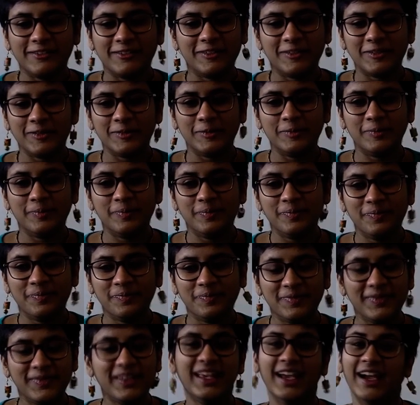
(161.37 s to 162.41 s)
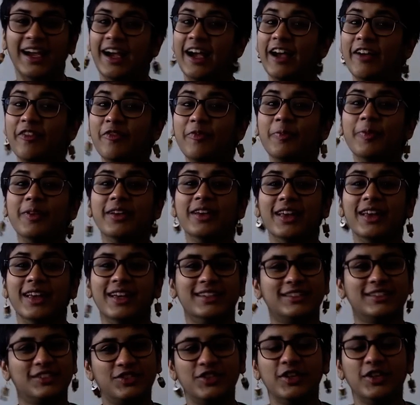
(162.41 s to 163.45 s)
um, yeah, I've been
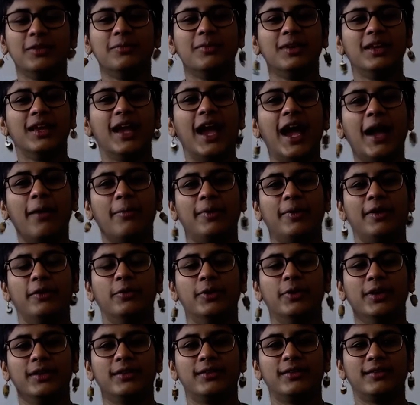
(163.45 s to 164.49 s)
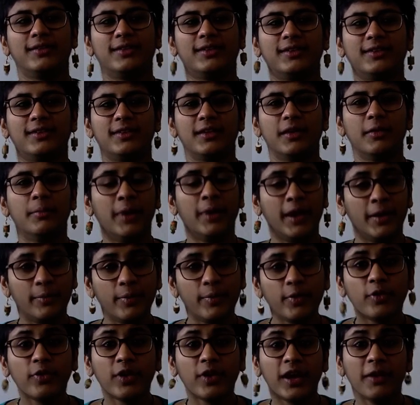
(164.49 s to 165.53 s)
extremely happy with my
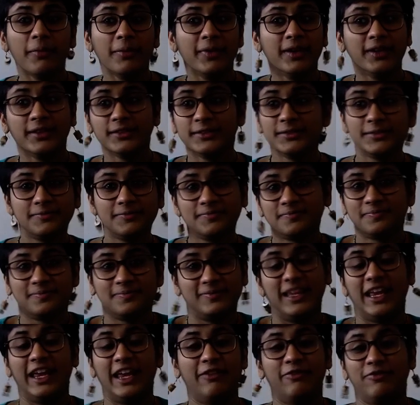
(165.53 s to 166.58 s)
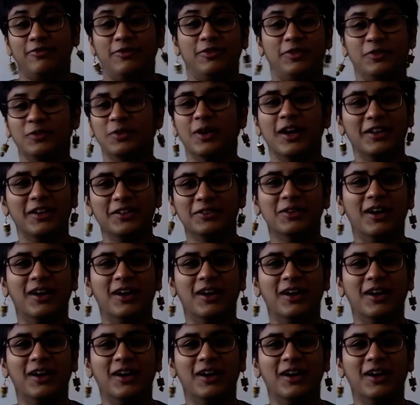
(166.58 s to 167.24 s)
program. And if you had to